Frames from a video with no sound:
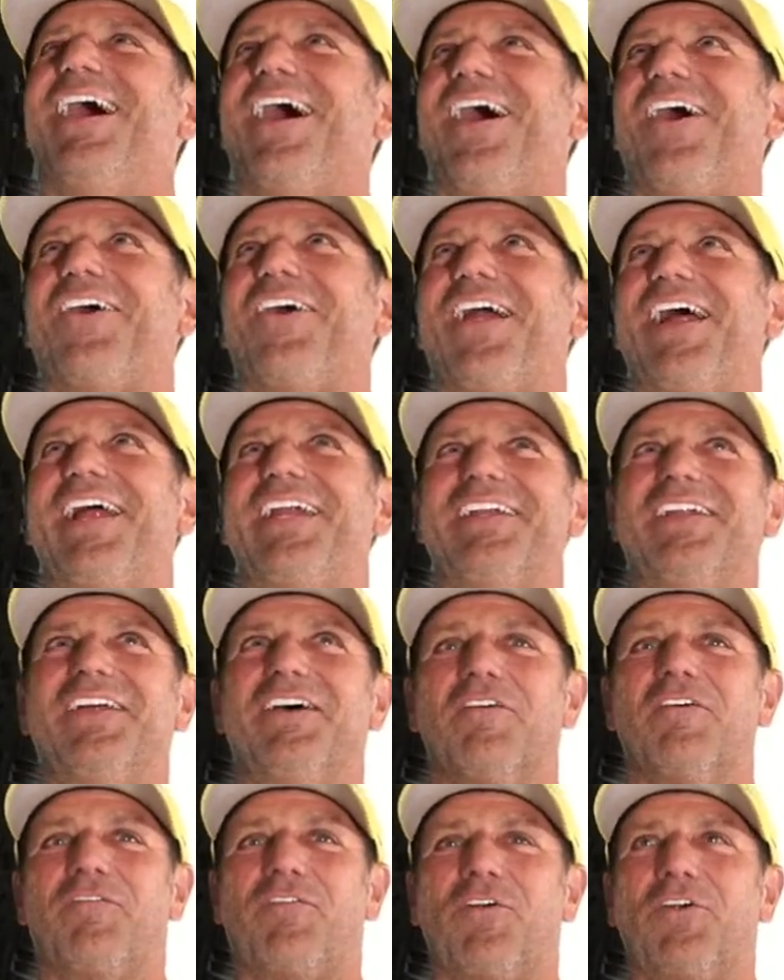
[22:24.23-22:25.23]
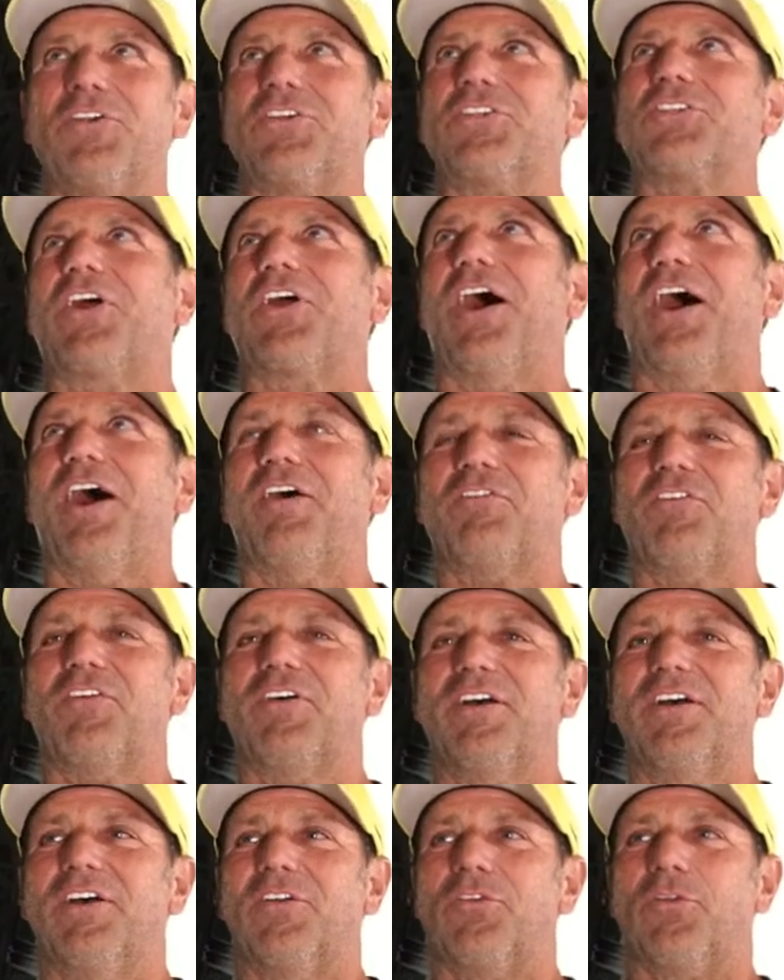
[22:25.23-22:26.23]
All right, first off,
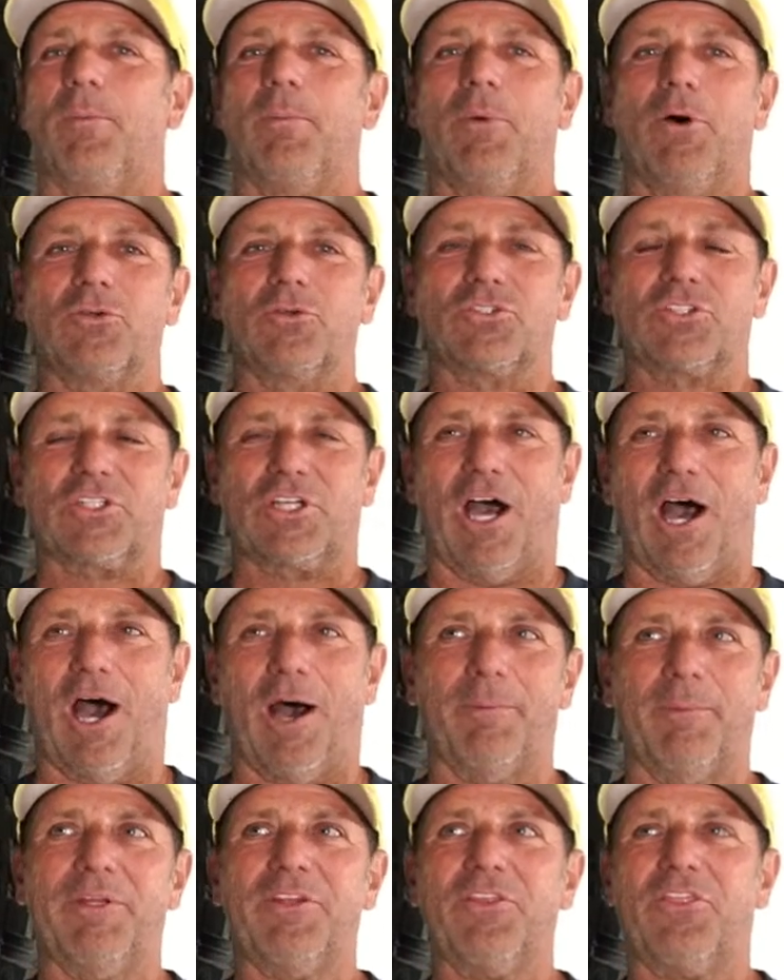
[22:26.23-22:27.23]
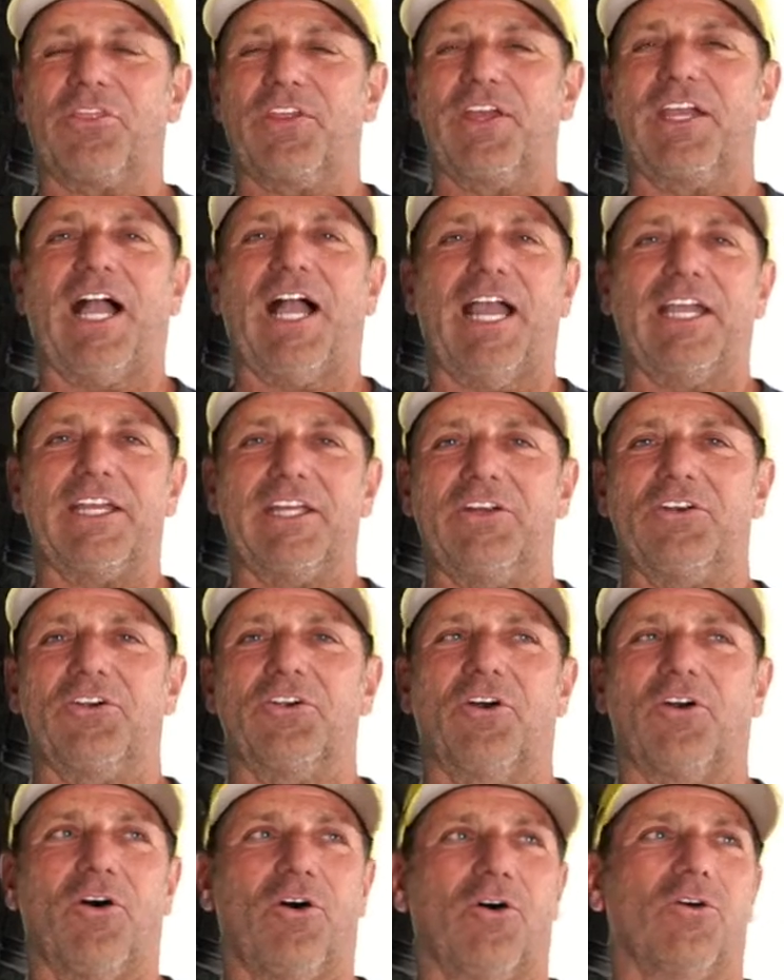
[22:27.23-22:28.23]
the most common thing I
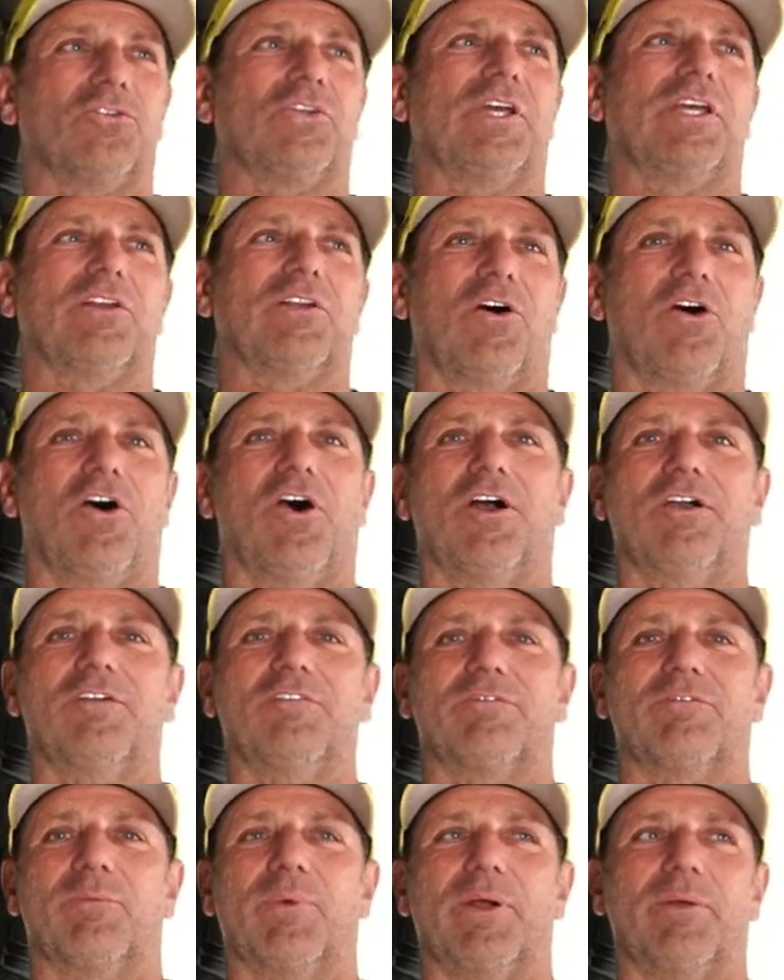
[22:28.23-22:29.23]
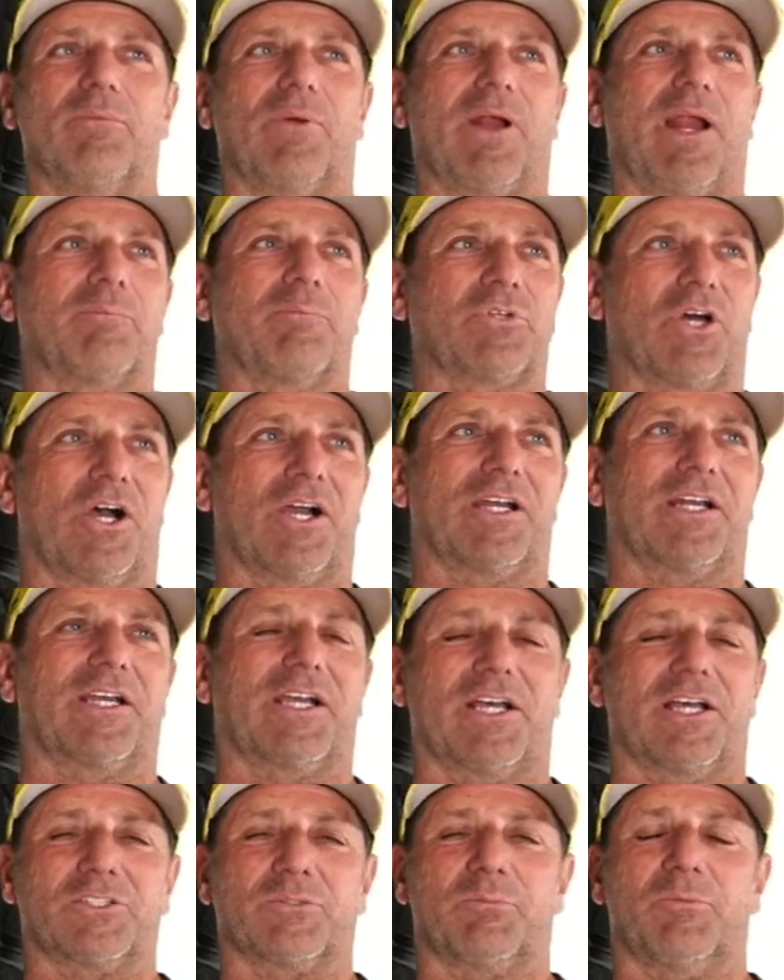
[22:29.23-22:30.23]
hear all day long when I'm talking to
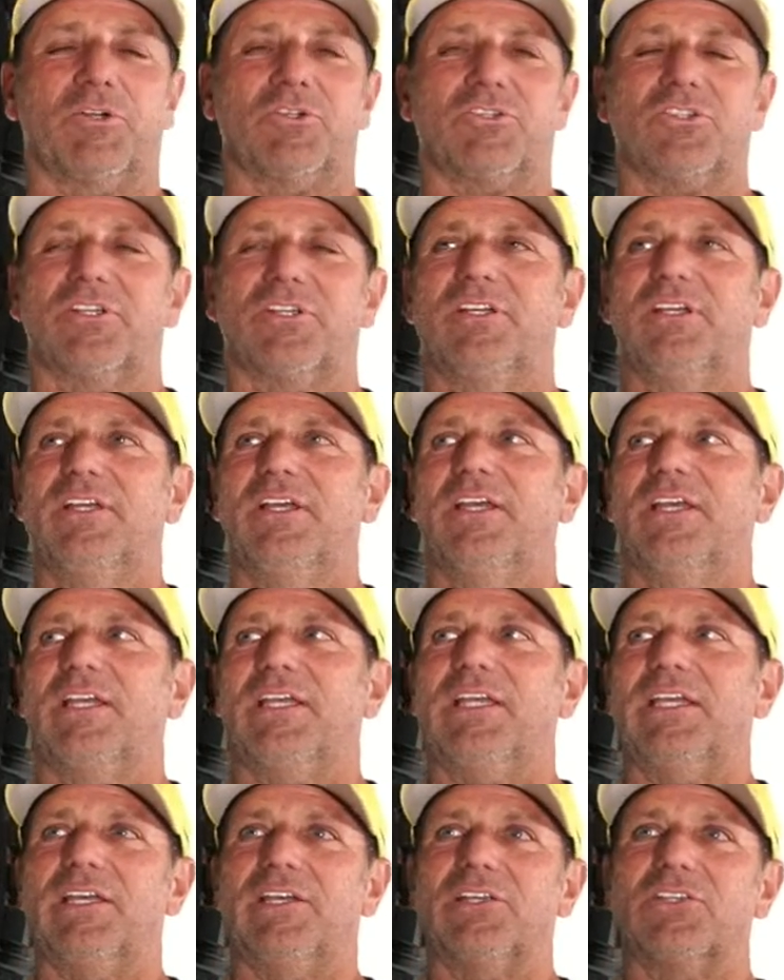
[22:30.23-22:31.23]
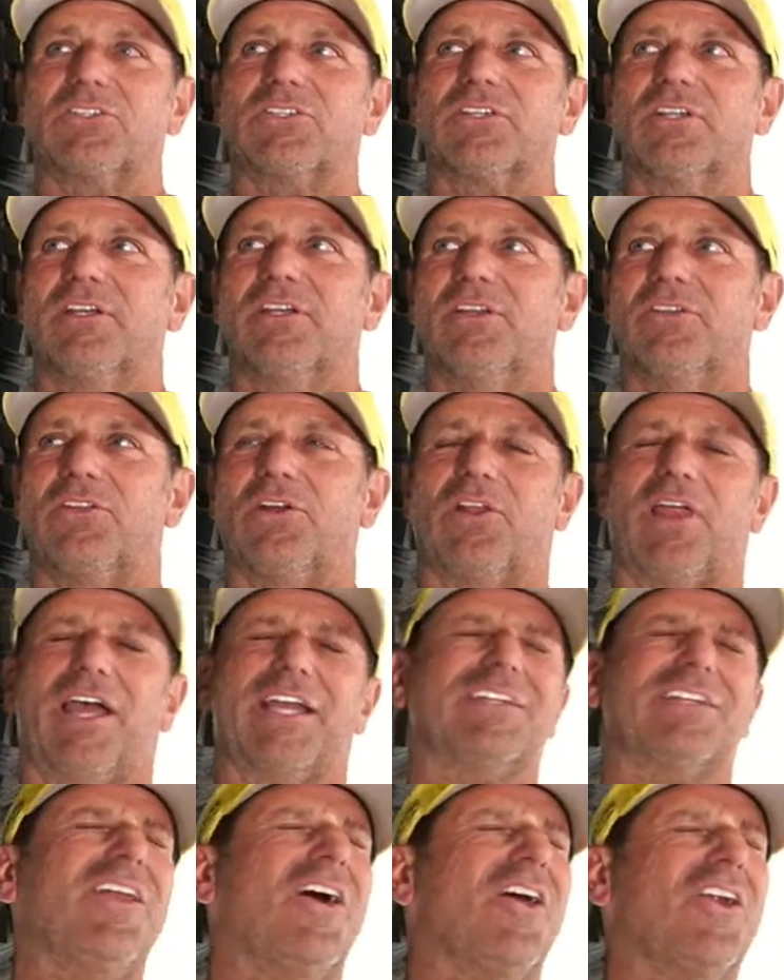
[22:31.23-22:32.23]
customers is they're
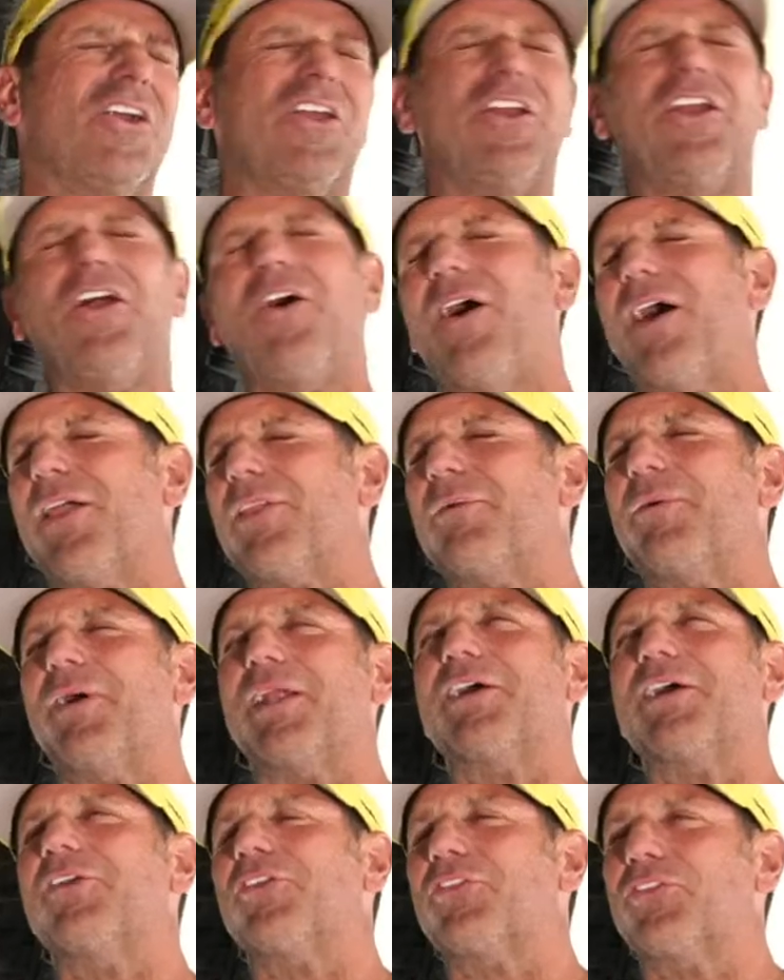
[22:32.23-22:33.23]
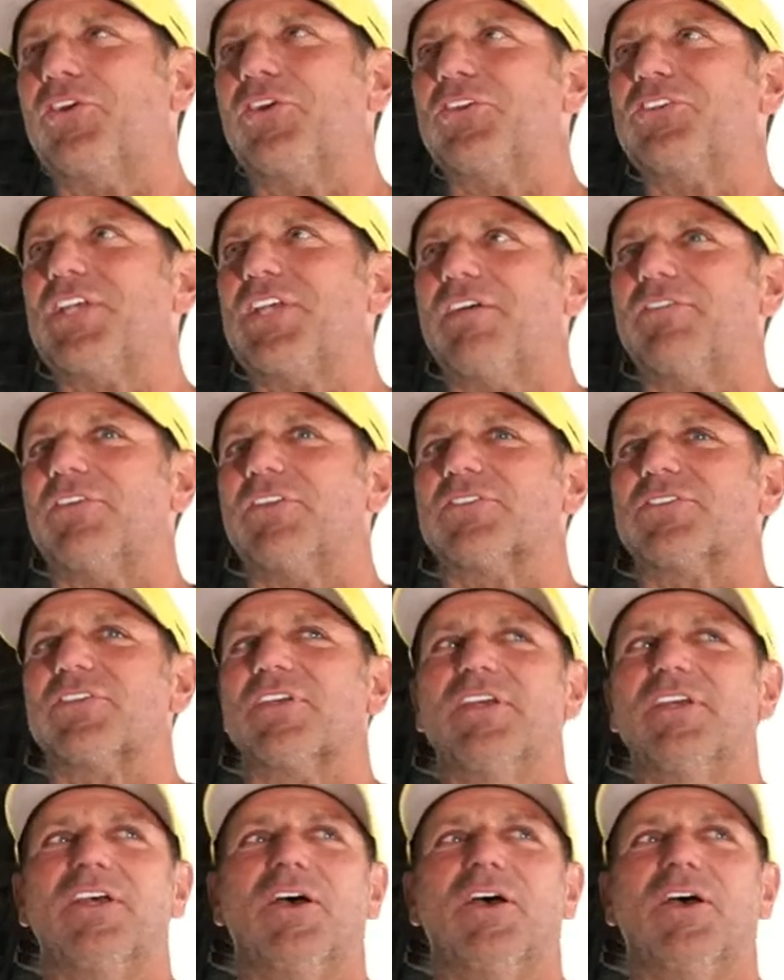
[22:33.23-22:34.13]
like, no, I only want to go to 37s.